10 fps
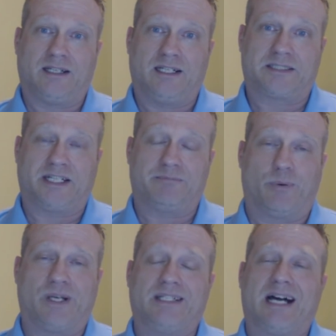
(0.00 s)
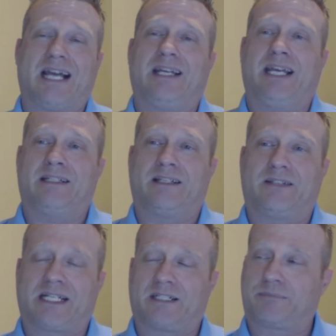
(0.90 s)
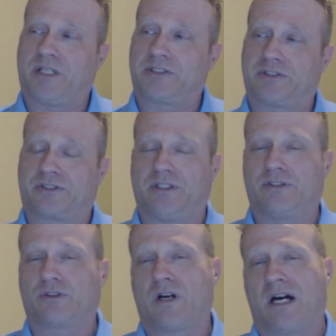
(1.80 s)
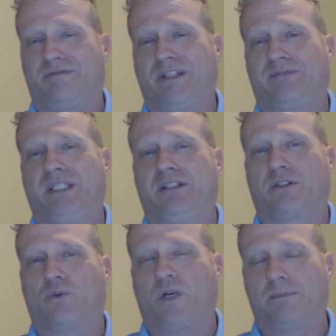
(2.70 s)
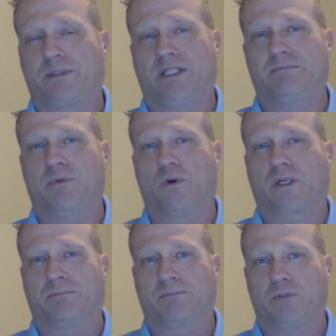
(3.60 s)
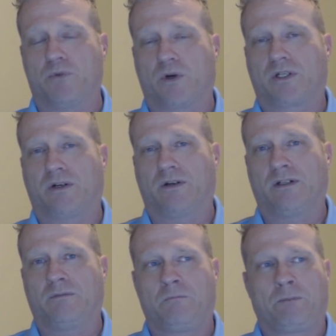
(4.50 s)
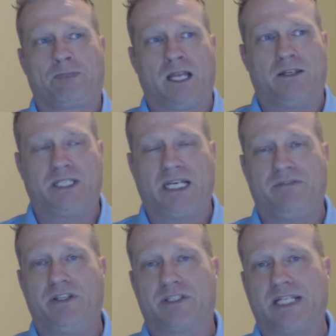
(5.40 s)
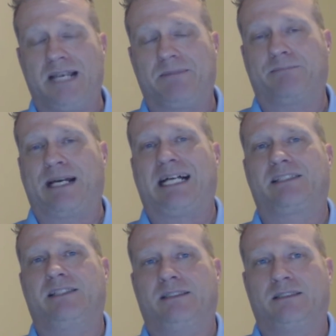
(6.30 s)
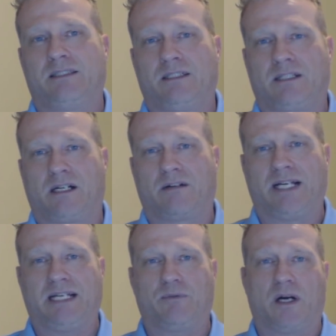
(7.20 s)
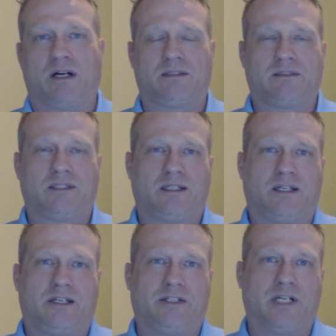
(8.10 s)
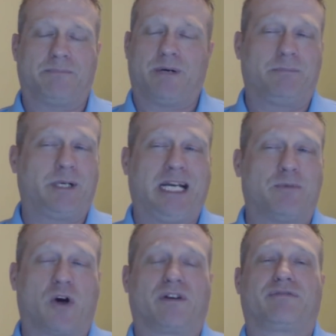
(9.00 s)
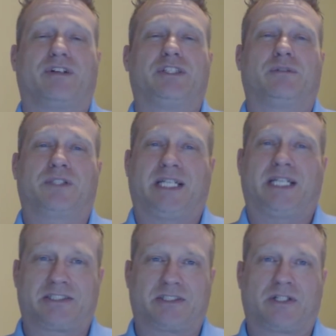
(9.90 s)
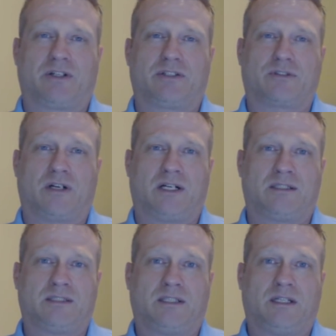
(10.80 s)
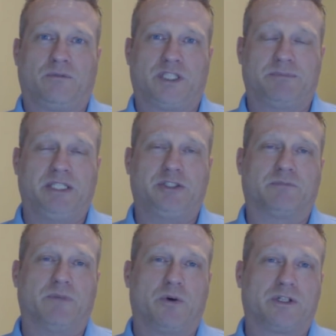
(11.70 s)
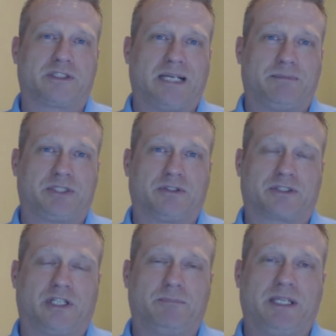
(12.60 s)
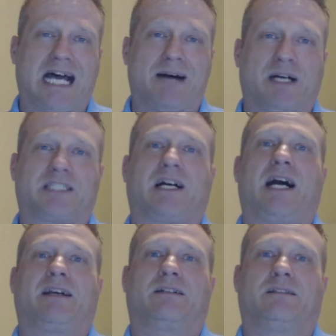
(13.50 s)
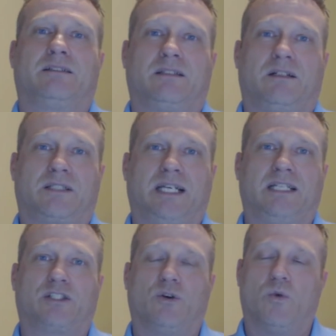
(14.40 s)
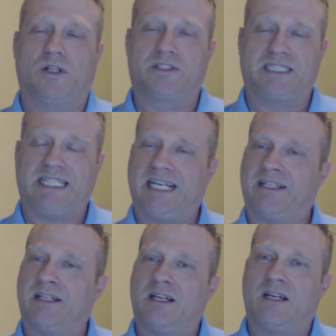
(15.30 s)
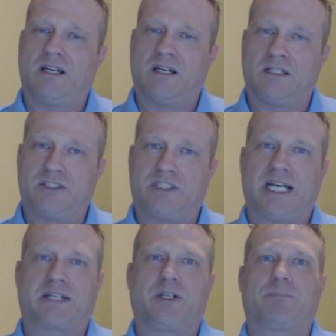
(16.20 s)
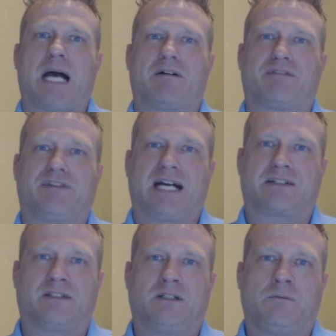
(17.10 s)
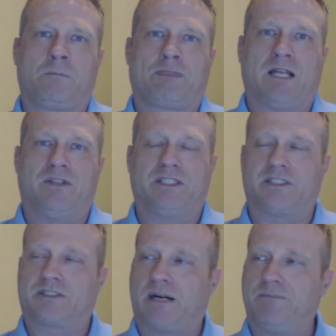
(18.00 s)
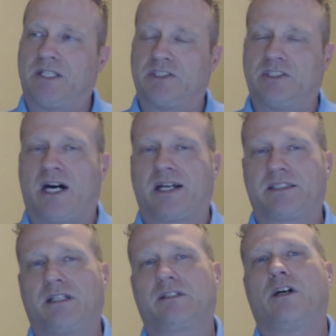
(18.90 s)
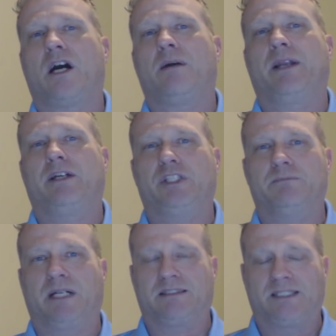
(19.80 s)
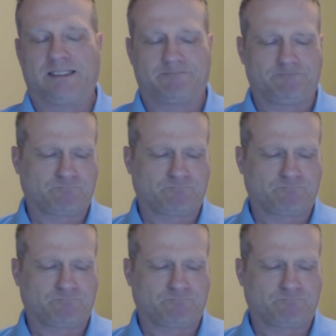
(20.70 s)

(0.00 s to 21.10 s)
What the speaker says: instead of 0.98, that compressor is going to draw 15 or 20% more current to give you the same capacity. All right. Well, you're not pumping any more refrigerant with that extra current draw, which means your motor temperature is going to be that much higher. Okay. So once again, check your power factor. This is something that's not as uncommon as you might think,